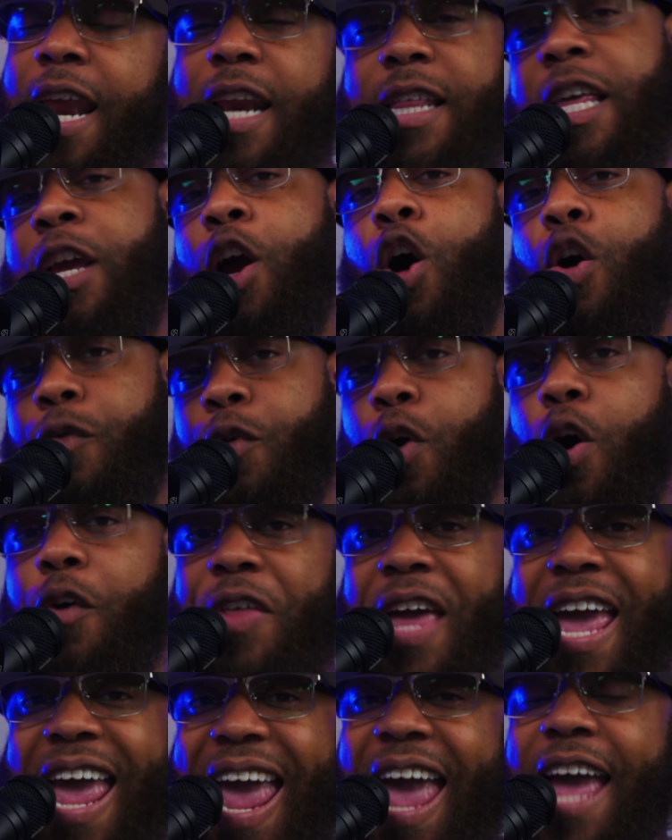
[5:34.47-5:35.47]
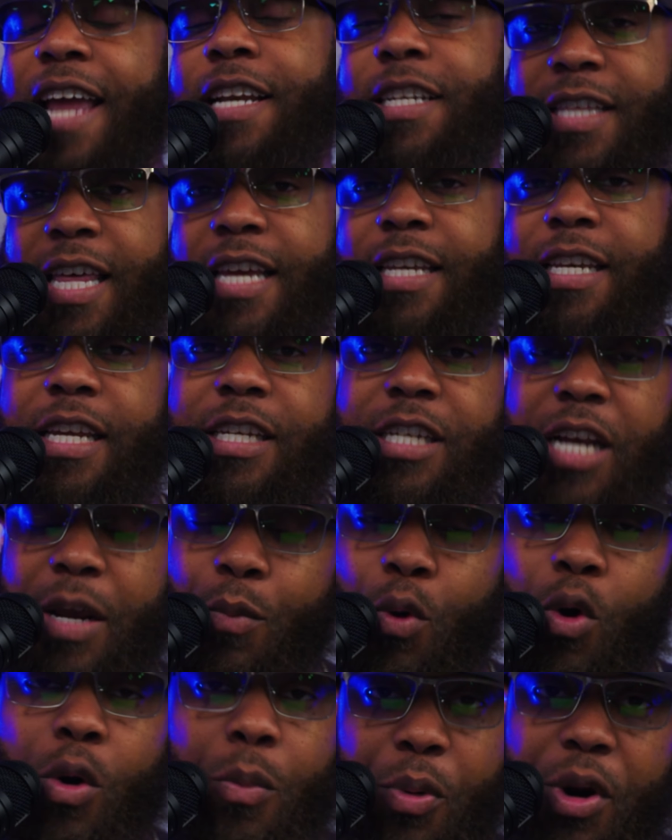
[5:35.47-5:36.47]
And I think overall the edge that DJ
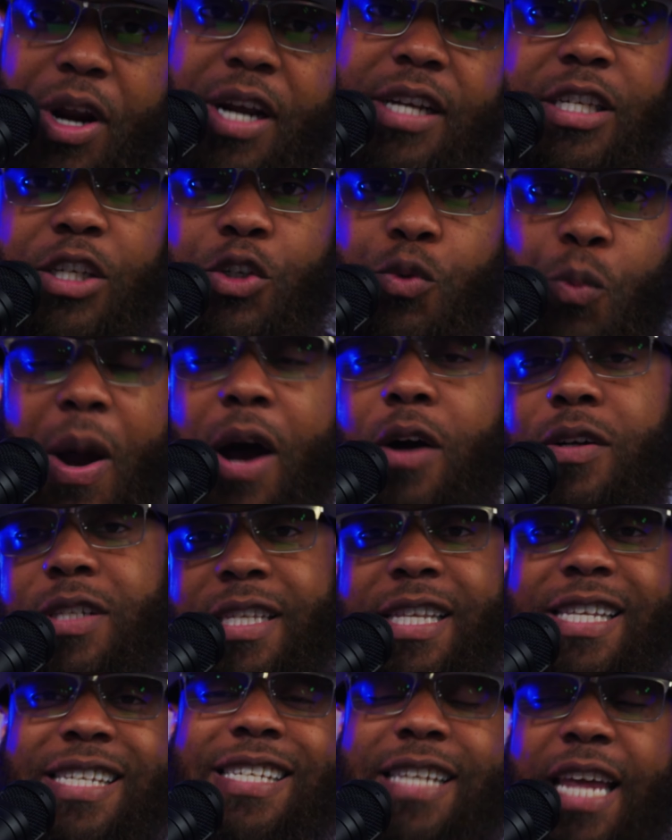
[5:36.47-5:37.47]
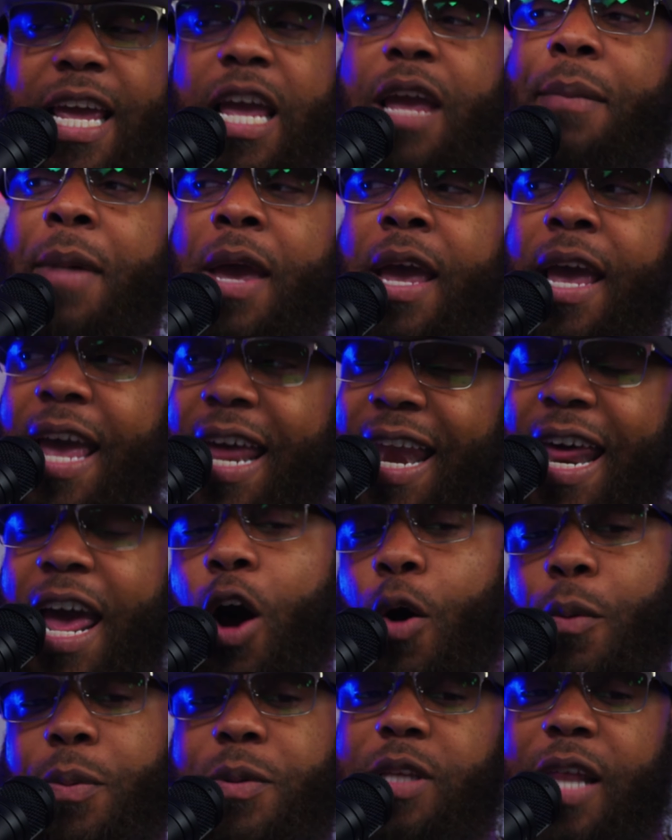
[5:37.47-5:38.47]
Moore brings as well to this team, it
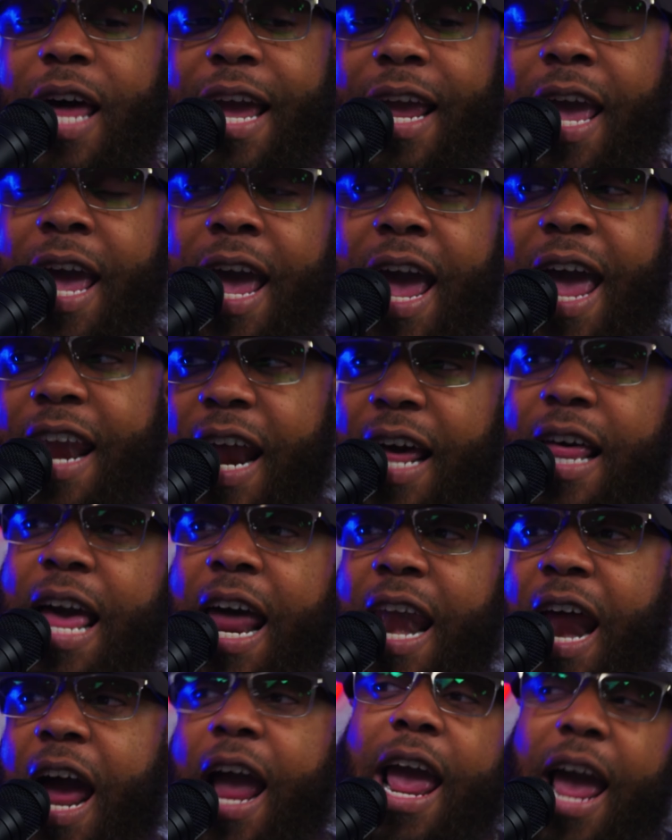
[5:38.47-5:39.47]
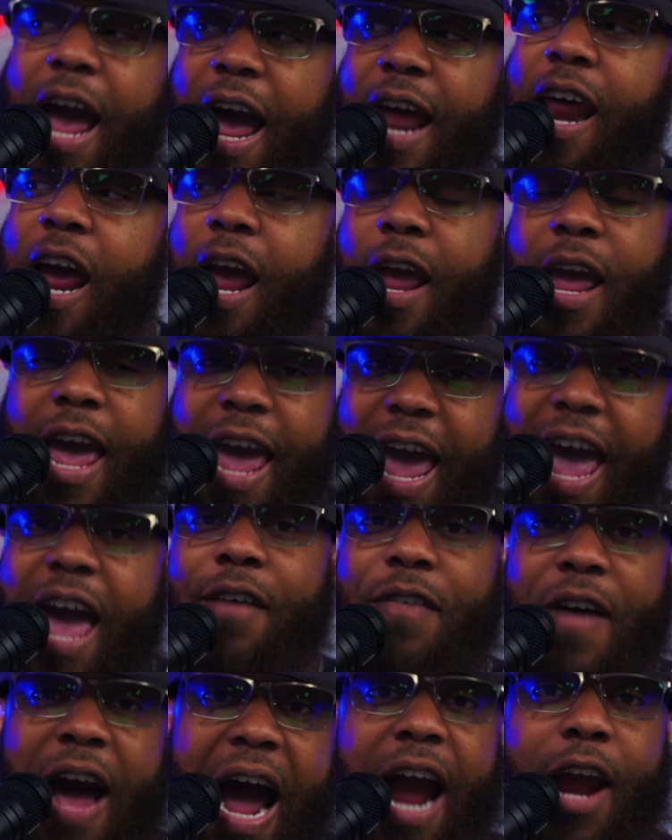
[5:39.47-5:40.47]
helps. Like, and I
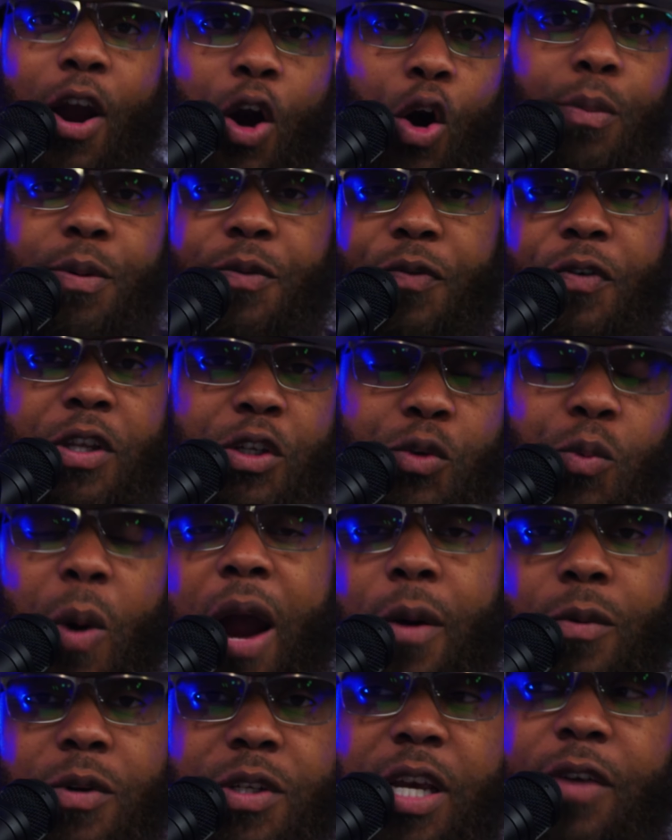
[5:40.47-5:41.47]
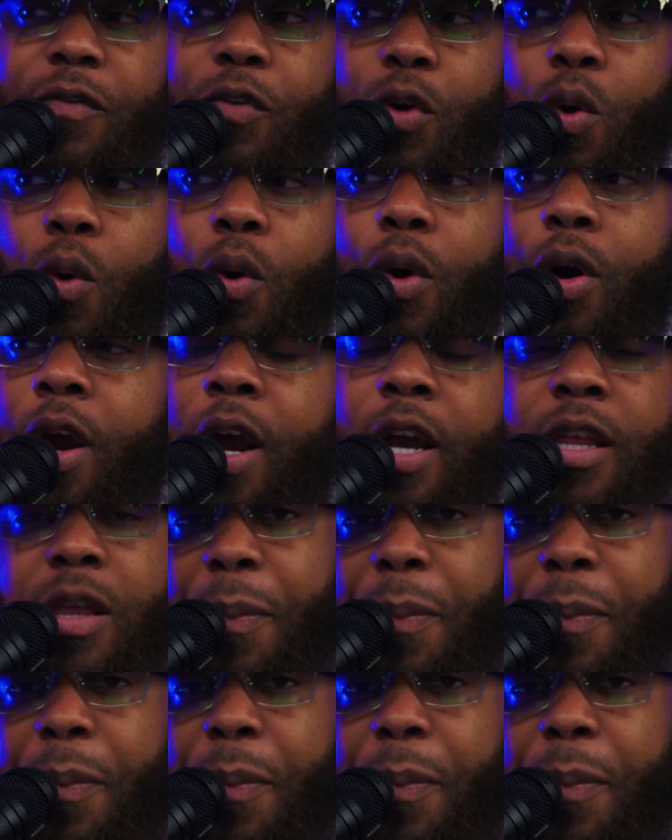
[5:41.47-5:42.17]
have high hopes for this wide receiver core.